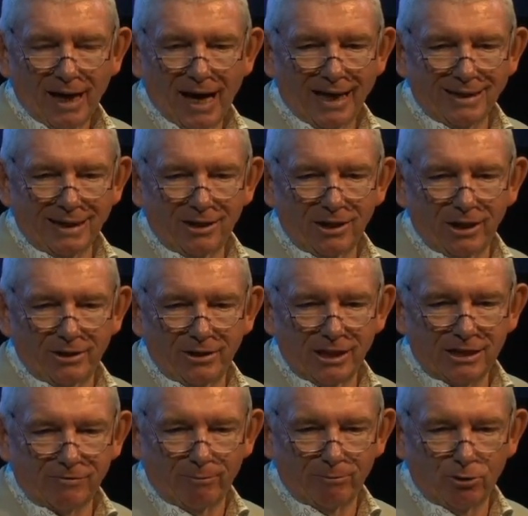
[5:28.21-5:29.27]
I didn't learn
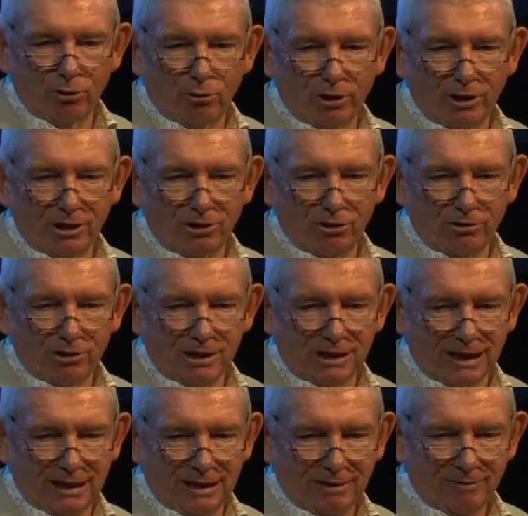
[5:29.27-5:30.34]
this from Google, as you can
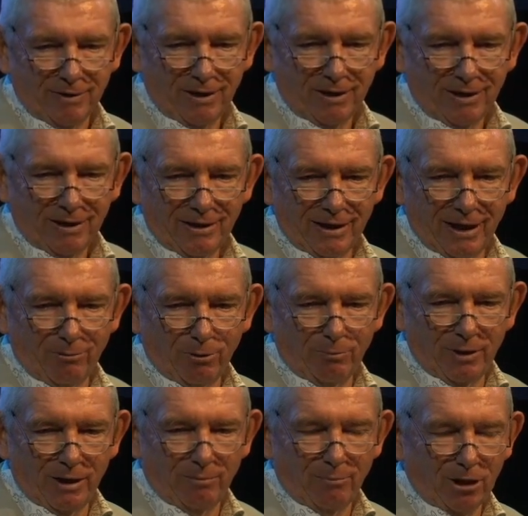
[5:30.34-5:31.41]
see. There would
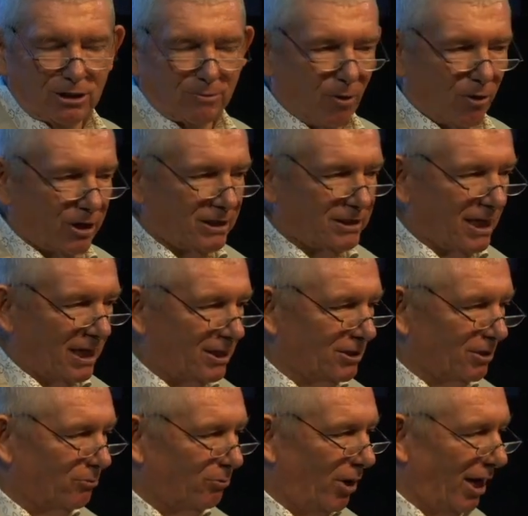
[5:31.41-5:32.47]
be a much more
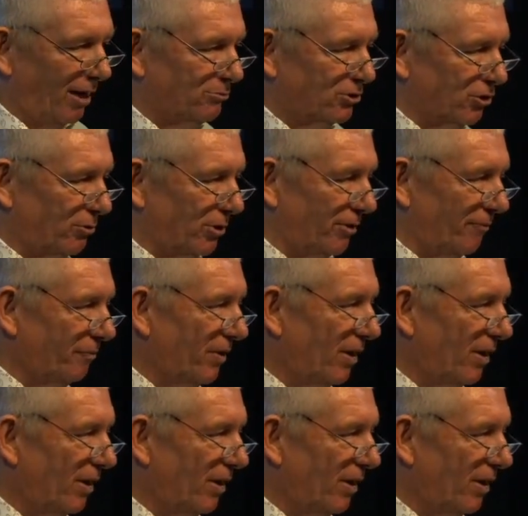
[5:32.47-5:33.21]
intelligent way, I'm sure.